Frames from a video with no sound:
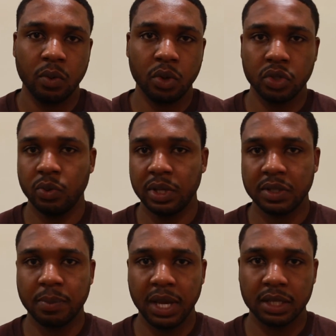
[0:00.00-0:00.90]
what to
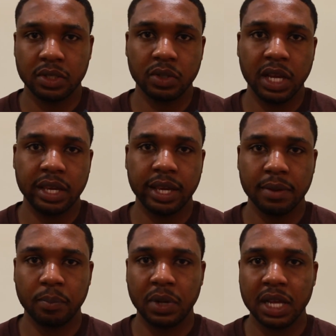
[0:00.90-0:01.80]
expect so that you
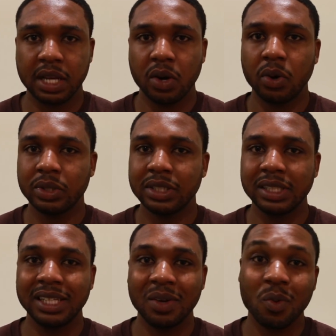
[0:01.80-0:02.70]
can plan
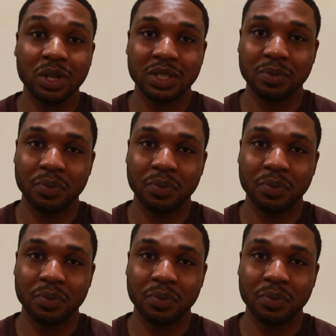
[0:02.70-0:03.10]
accordingly what to